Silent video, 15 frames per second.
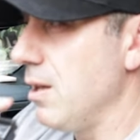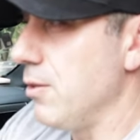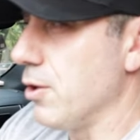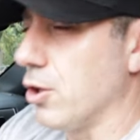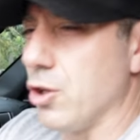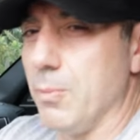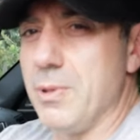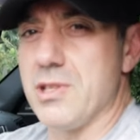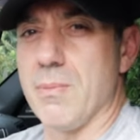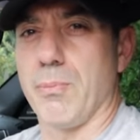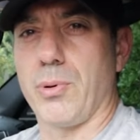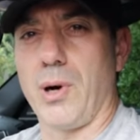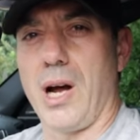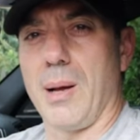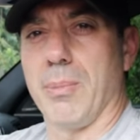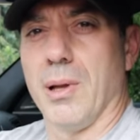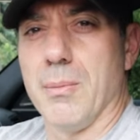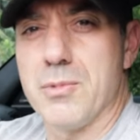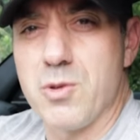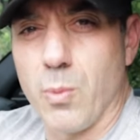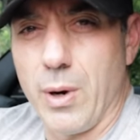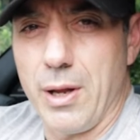there could be some
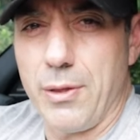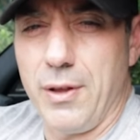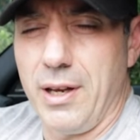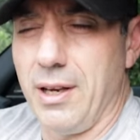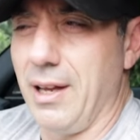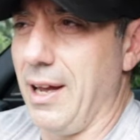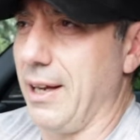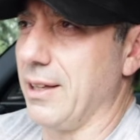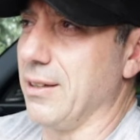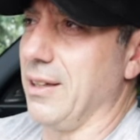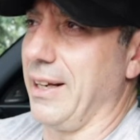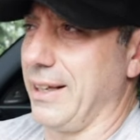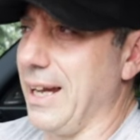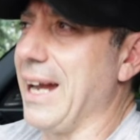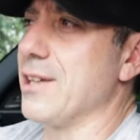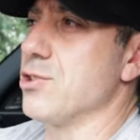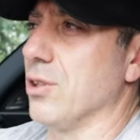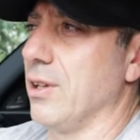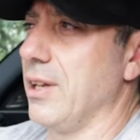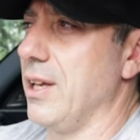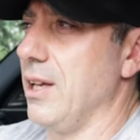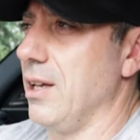problems with it, like, like
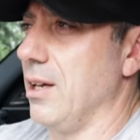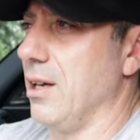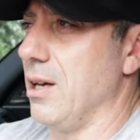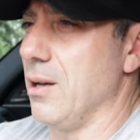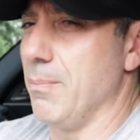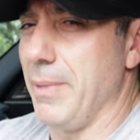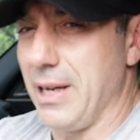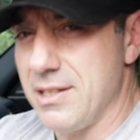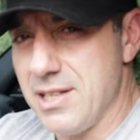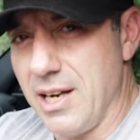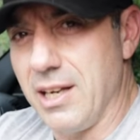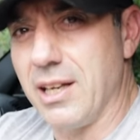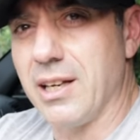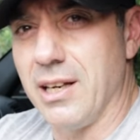actually uh, maintaining